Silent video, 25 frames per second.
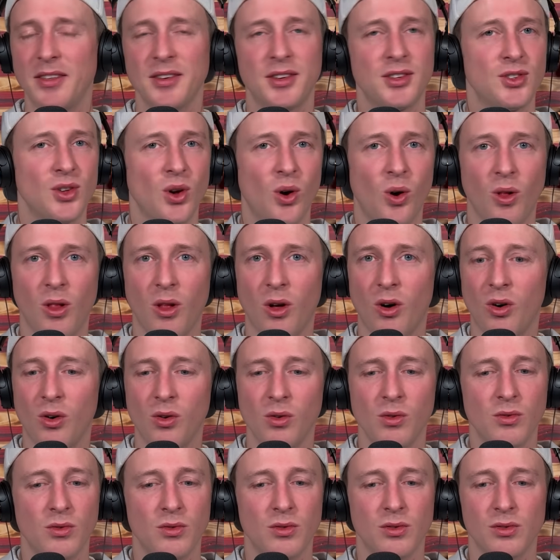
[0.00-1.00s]
the
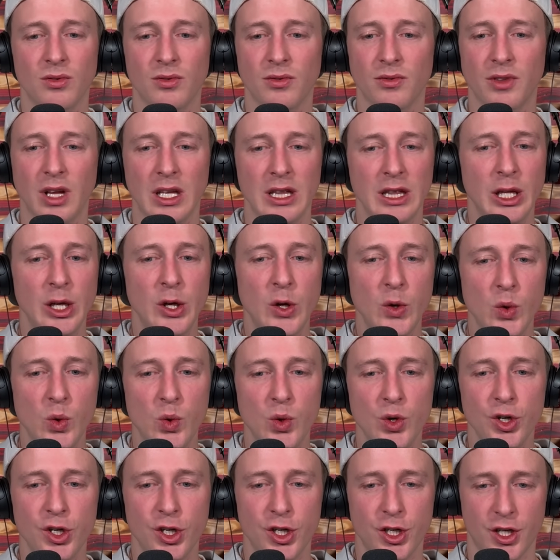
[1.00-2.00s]
solo, the
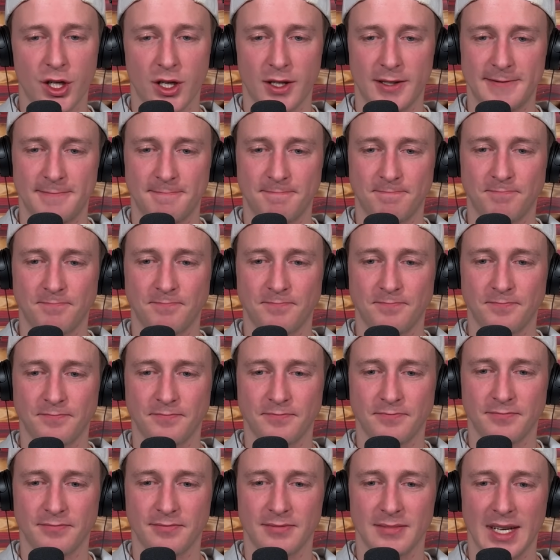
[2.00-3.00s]
luge.
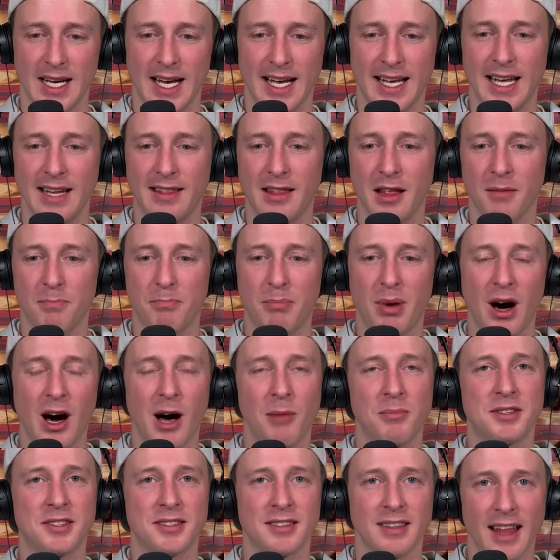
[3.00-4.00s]
I get the
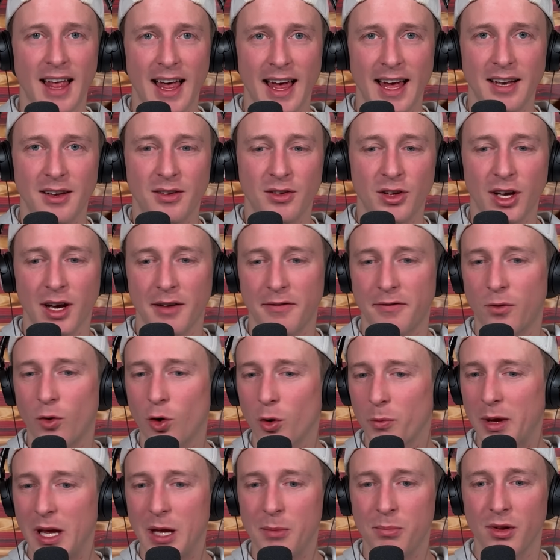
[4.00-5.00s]
bobsled. You got
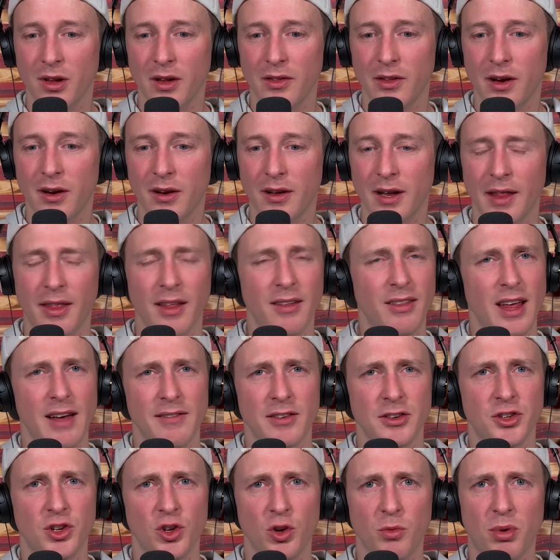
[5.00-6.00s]
four people in there, and I think they
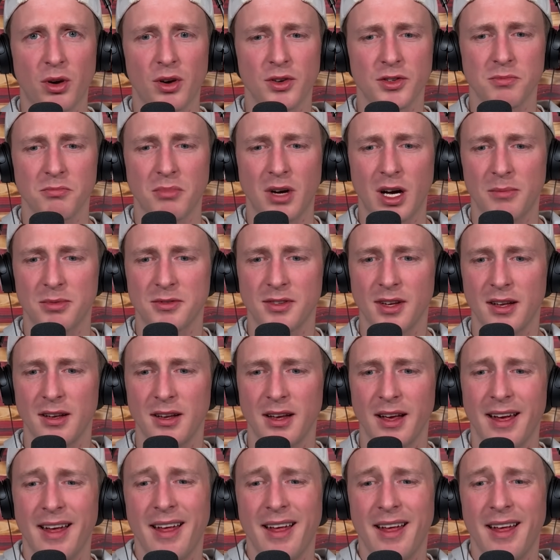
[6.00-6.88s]
have a two-person bobsled.